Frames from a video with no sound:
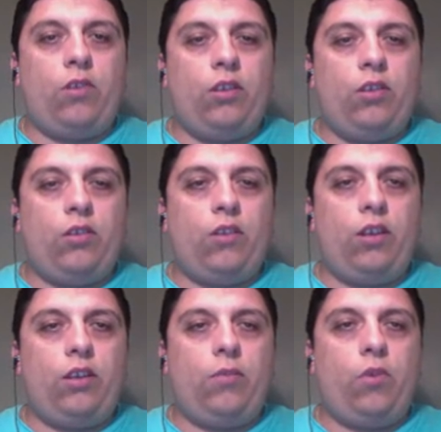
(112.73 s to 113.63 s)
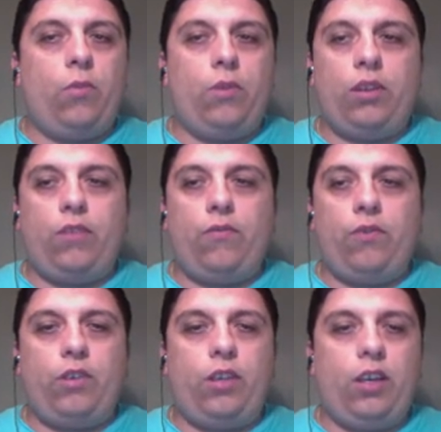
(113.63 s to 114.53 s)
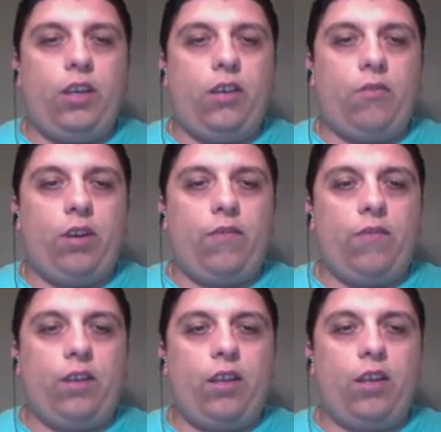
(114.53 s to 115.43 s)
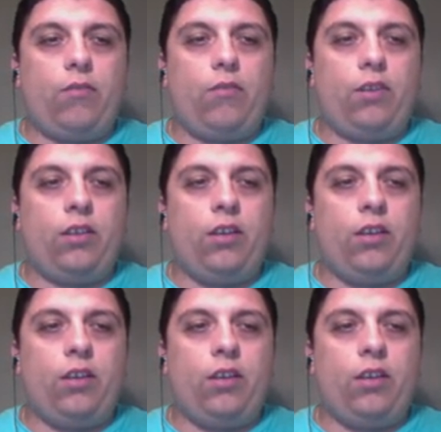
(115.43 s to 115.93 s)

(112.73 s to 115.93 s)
So at the moment, if we see here, we have nothing, but